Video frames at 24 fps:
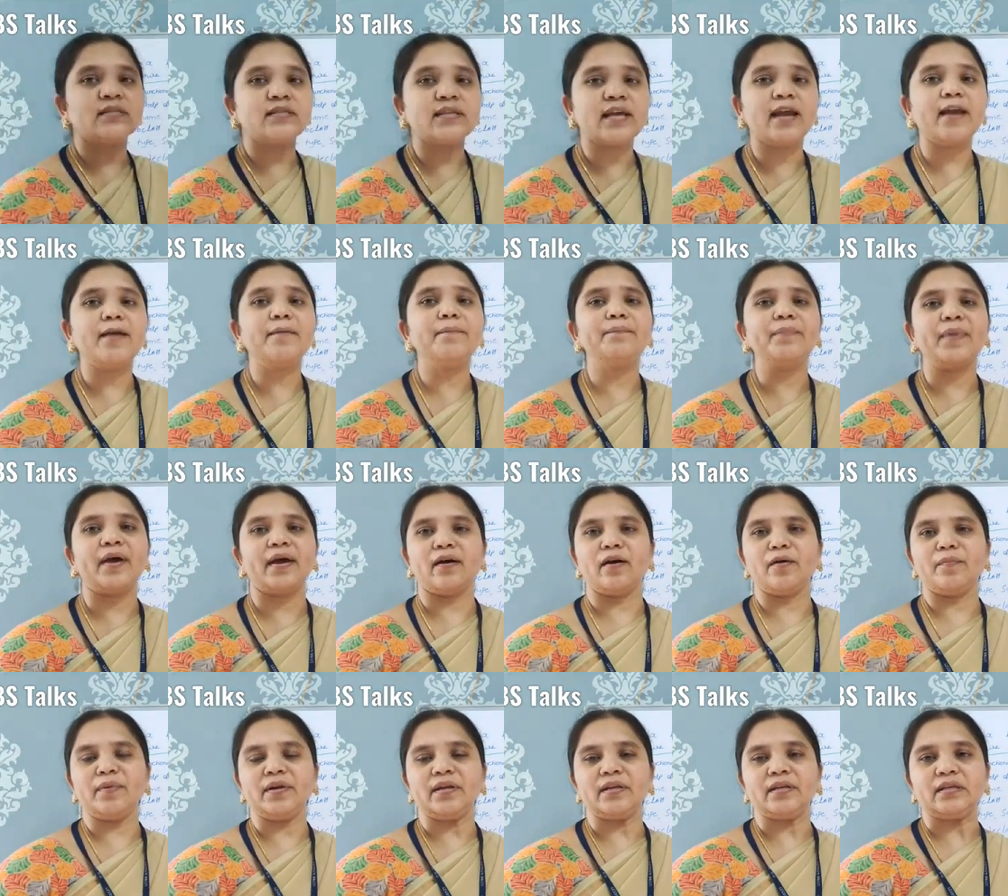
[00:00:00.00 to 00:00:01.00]
same
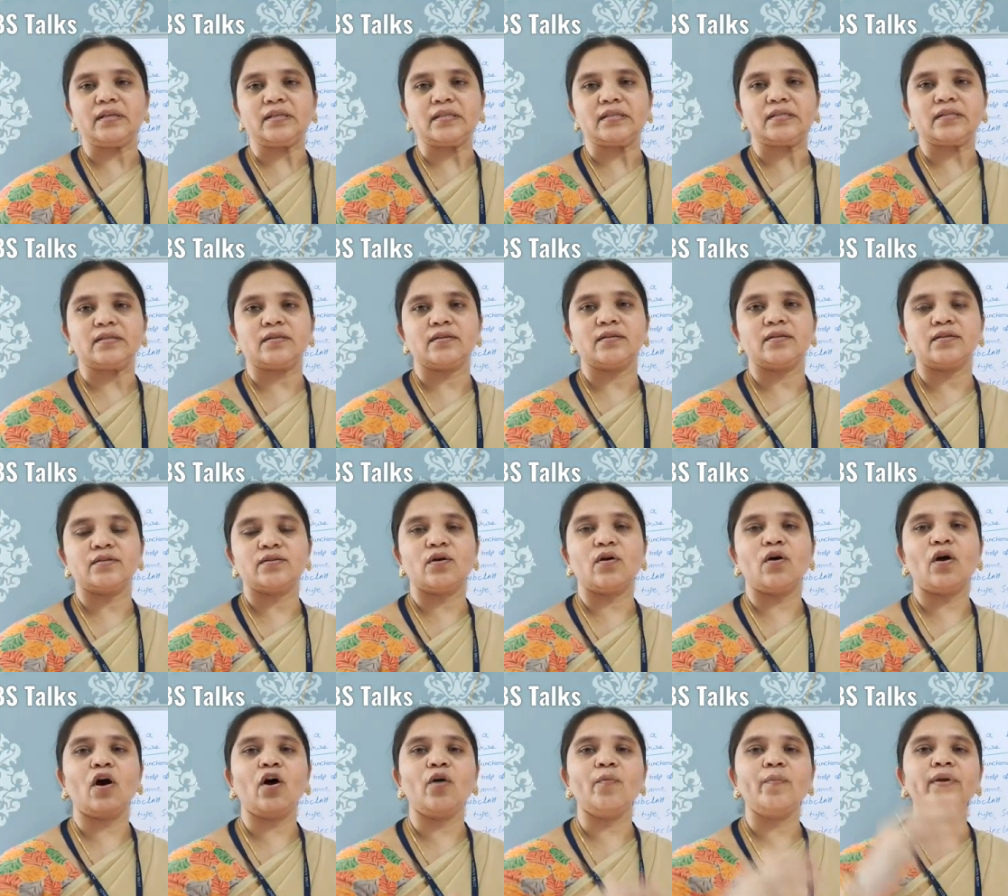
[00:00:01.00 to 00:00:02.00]
parameters.
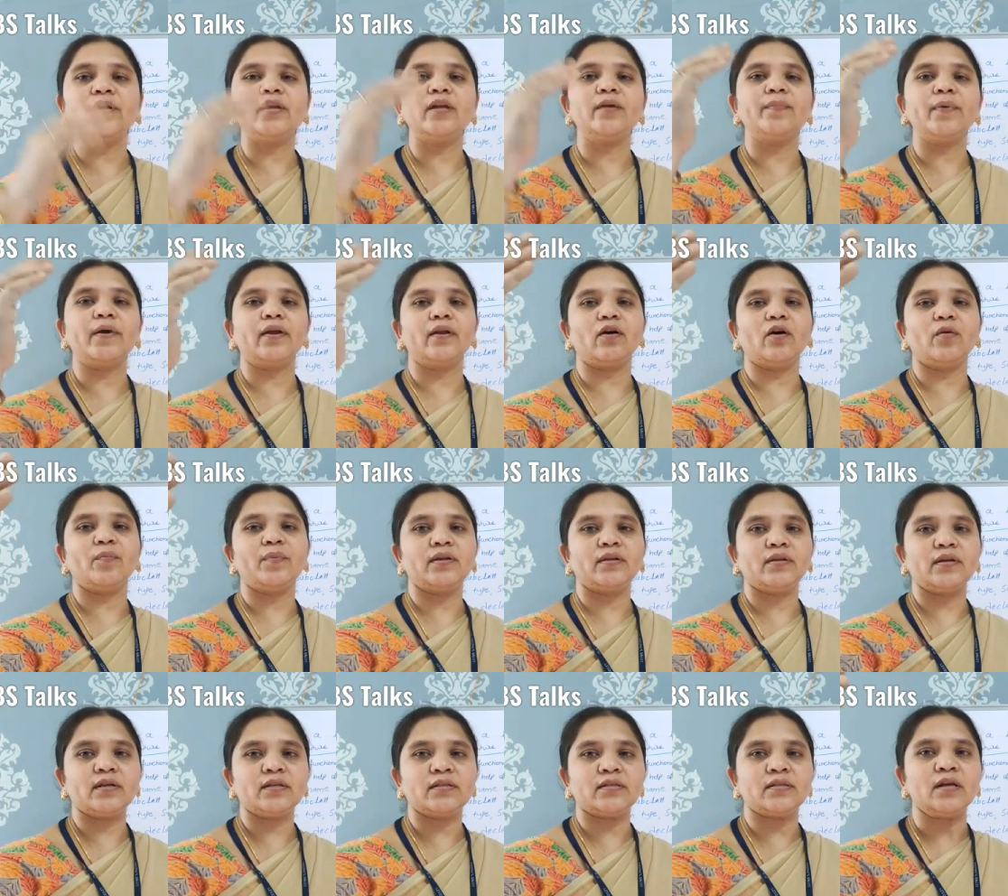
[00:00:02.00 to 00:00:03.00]
So how many
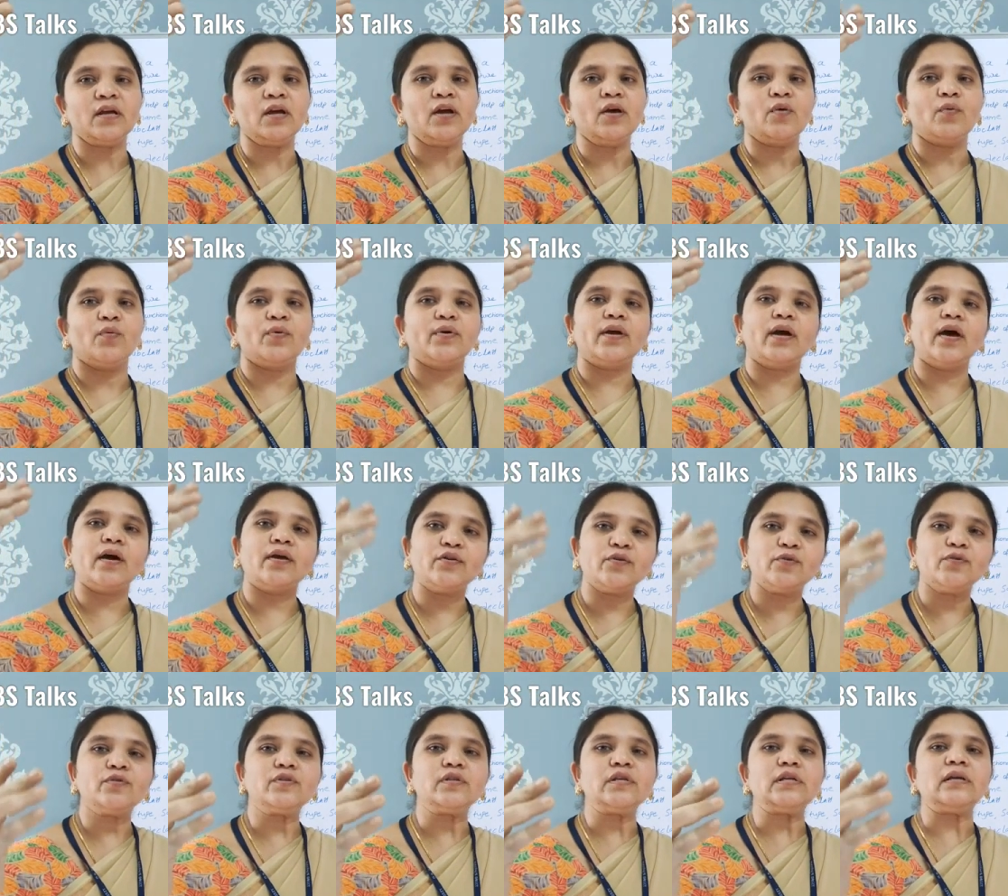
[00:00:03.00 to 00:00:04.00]
parameters we are
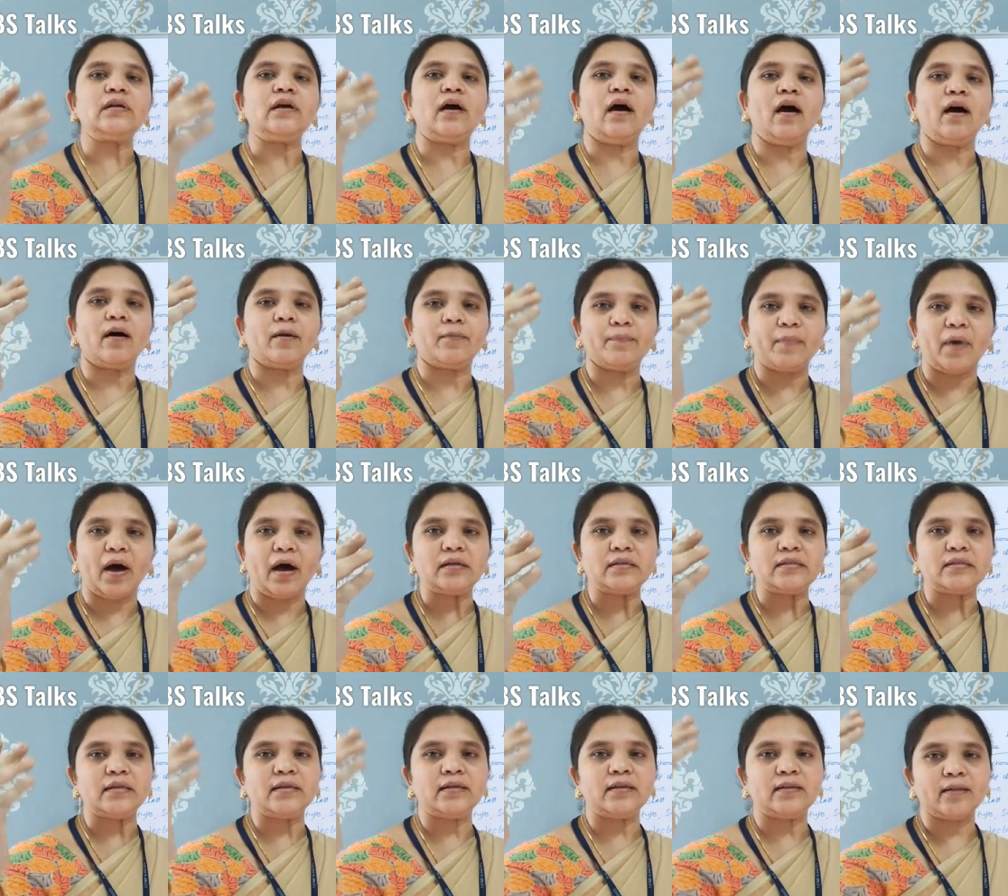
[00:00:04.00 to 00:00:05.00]
using or
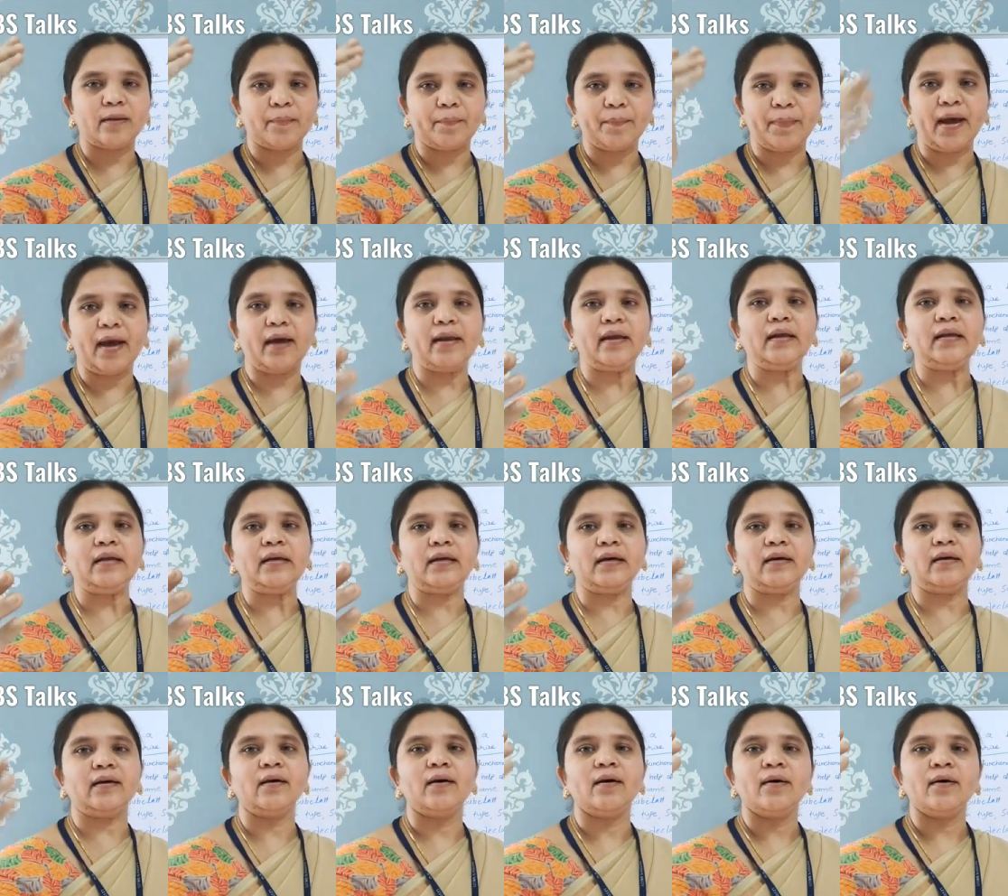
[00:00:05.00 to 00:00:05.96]
passing in the parent